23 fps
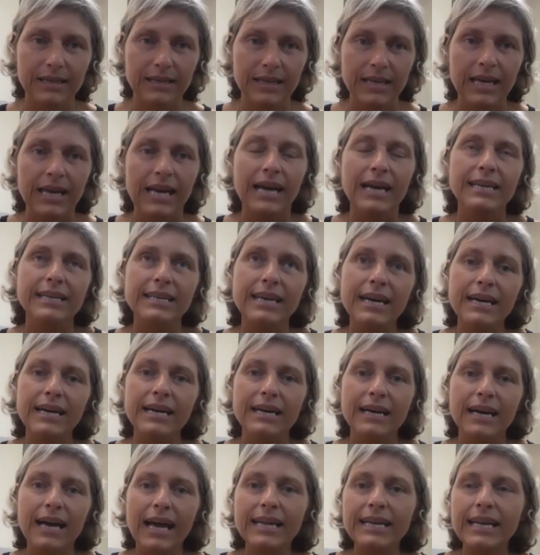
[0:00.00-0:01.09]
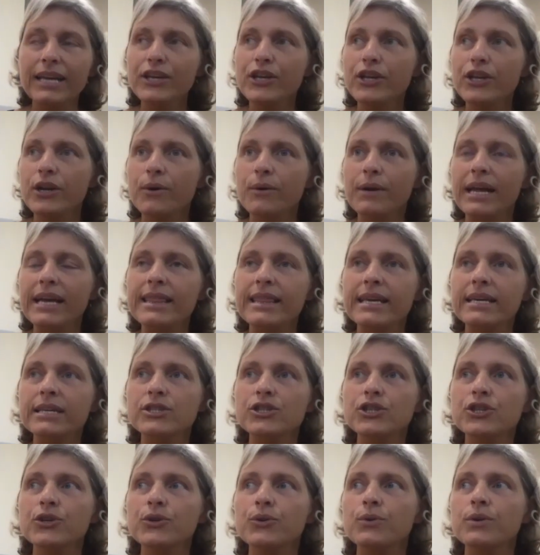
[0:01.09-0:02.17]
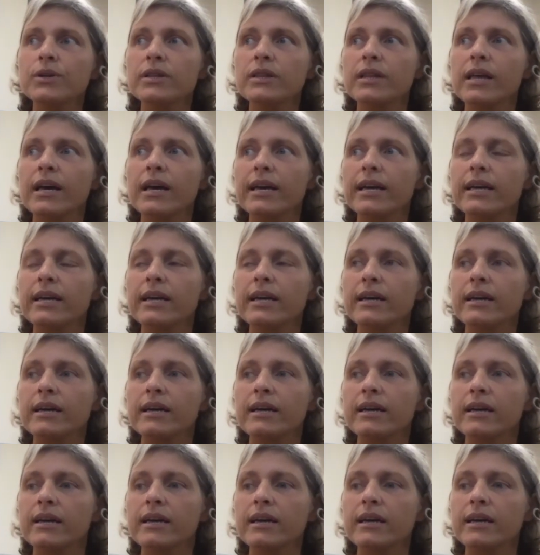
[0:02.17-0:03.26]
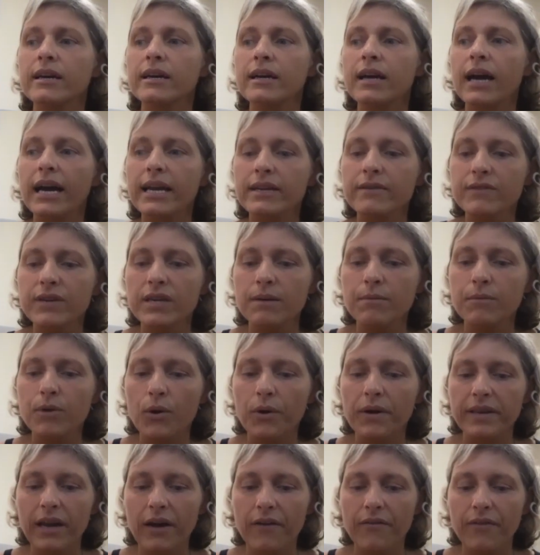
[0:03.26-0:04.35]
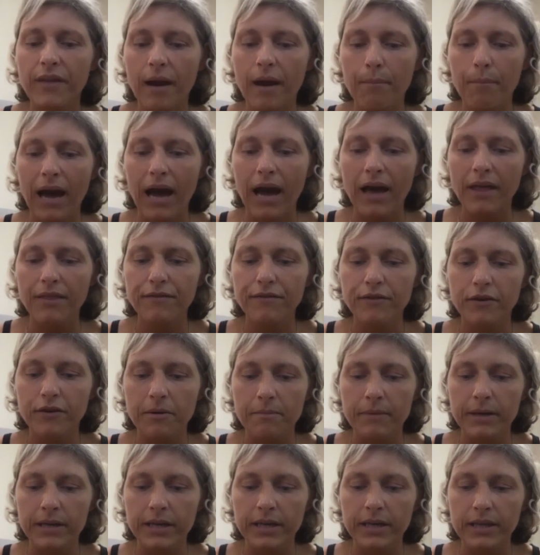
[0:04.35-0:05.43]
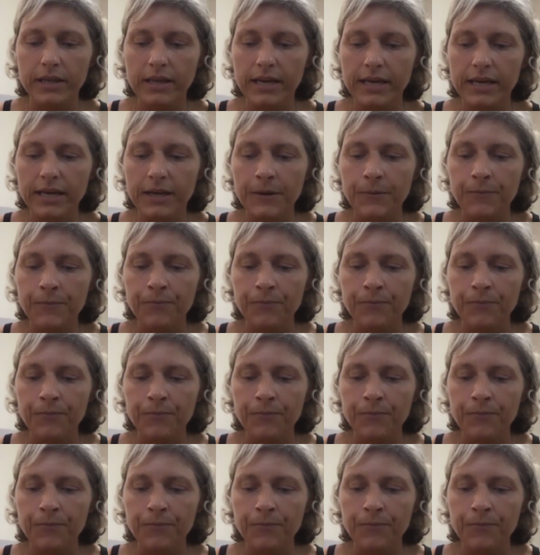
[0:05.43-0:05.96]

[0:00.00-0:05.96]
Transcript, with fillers: yeah. So- and, you know, and I think too, to like kind of keep going down that path for a minute, like,